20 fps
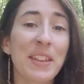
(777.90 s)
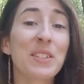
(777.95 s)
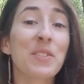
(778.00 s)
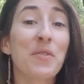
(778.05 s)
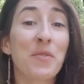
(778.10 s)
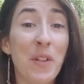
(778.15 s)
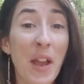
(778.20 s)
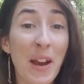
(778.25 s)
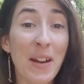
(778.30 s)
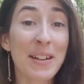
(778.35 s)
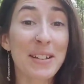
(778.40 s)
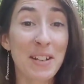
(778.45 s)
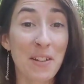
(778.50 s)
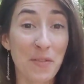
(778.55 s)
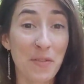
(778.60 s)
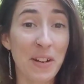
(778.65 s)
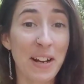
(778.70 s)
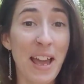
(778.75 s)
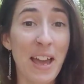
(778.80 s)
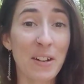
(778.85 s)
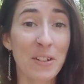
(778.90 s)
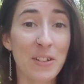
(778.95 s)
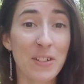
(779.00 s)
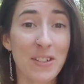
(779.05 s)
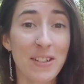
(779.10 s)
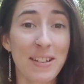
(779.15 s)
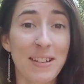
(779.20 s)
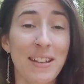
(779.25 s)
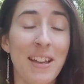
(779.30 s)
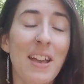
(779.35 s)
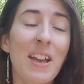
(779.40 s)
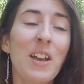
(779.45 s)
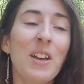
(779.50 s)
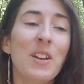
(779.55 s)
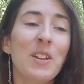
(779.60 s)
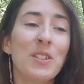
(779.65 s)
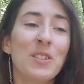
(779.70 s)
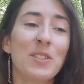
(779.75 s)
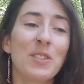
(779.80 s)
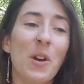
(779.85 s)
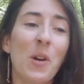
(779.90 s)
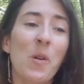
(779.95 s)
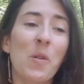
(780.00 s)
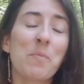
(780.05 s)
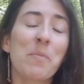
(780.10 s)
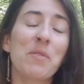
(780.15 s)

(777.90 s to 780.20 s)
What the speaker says: It's a very different energy. So